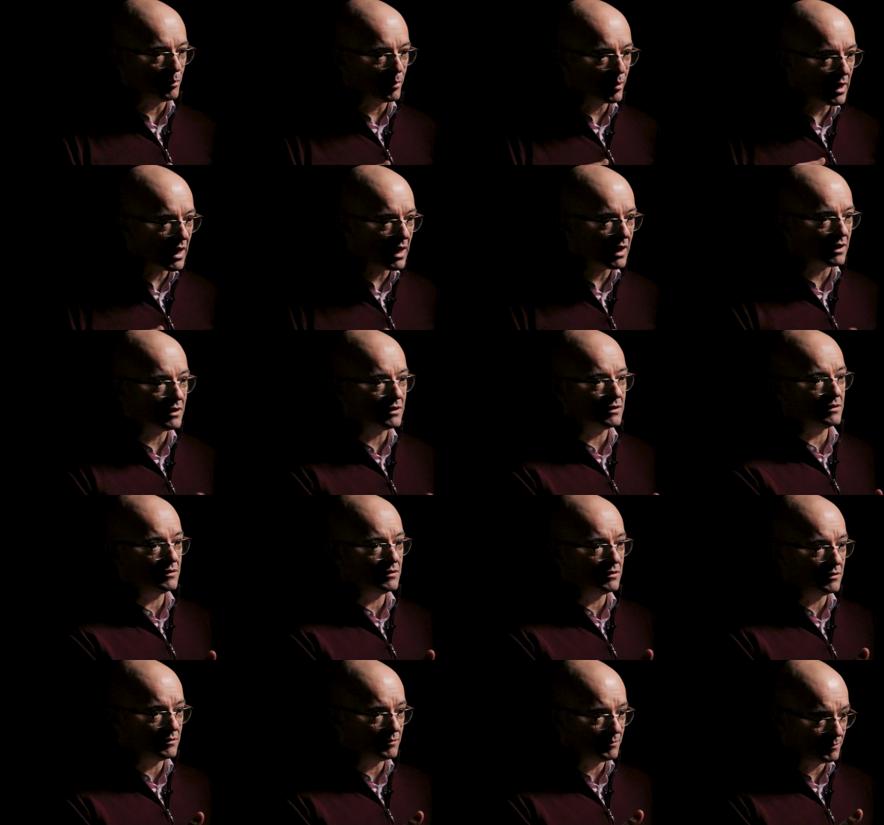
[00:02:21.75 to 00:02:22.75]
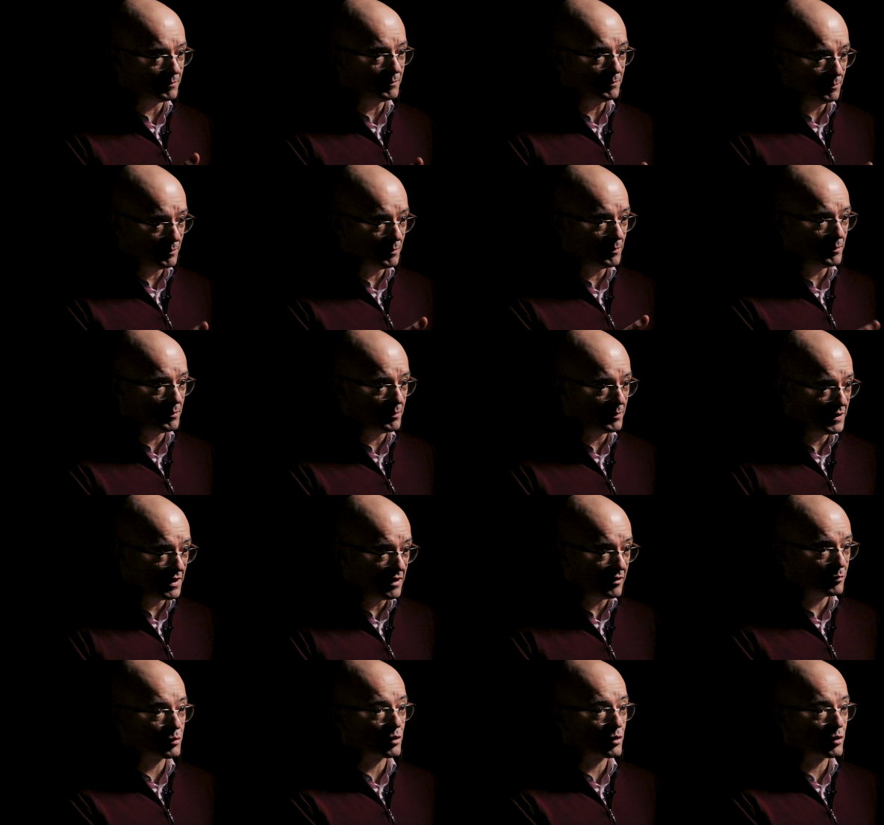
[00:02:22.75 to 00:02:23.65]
plug this